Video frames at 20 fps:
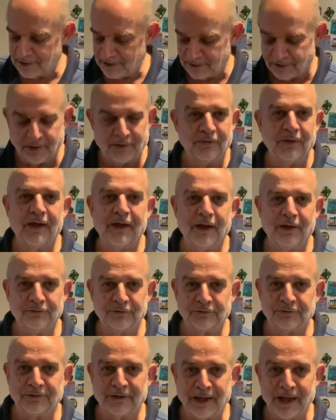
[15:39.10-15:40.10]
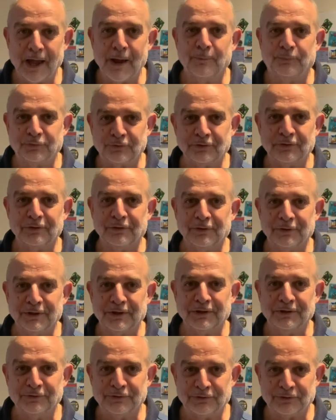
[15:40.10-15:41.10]
They are just
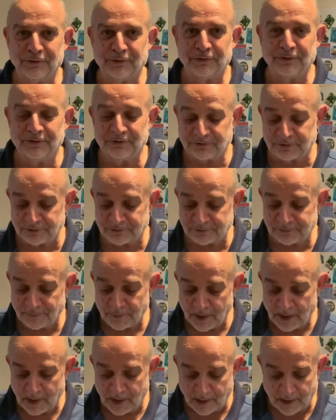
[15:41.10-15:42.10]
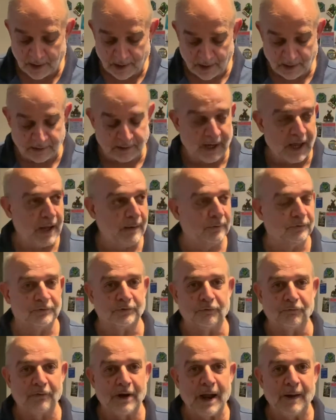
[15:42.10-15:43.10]
absolutely delicious. Our neighbours are
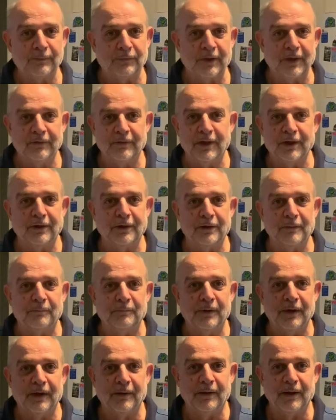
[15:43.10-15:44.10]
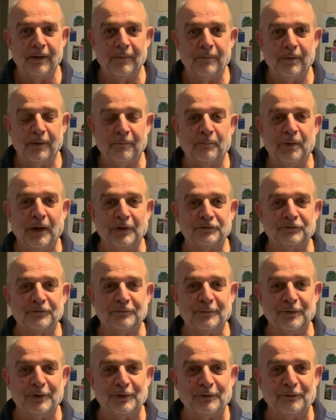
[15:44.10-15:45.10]
wrapped. They got a bunch of them
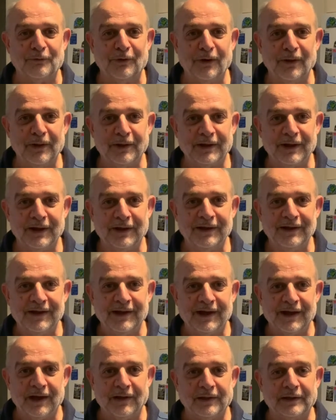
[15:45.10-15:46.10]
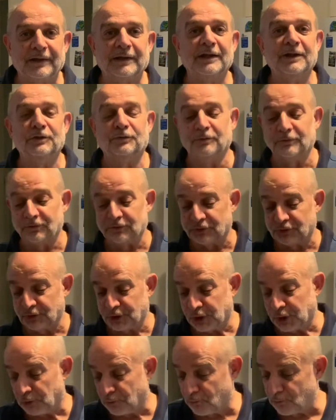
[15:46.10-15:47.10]
a little while ago, and the kids were just
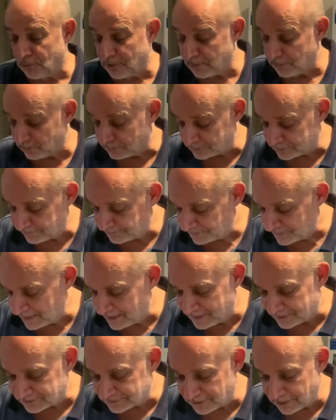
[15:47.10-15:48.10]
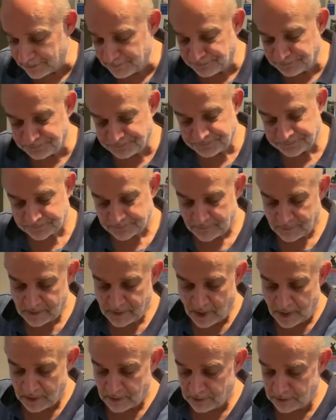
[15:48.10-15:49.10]
thrilled. So
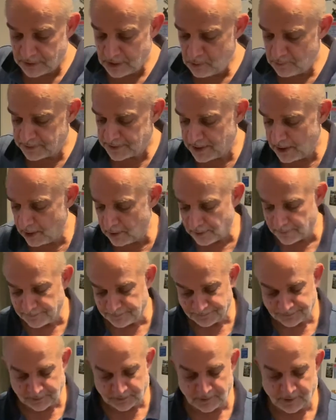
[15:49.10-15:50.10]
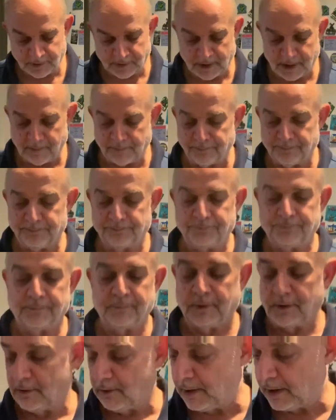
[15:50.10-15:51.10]
there we go. Look at them.
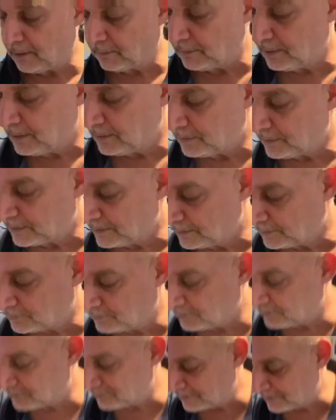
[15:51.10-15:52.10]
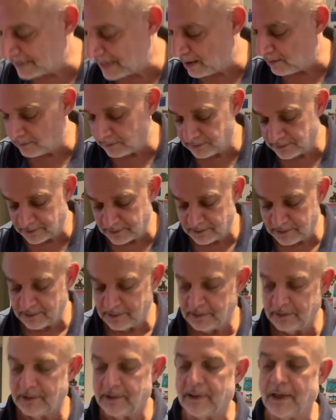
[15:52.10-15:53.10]
Oh, hang on. You should see that one. Look at
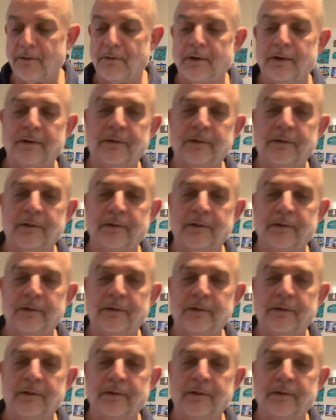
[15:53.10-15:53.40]
that one.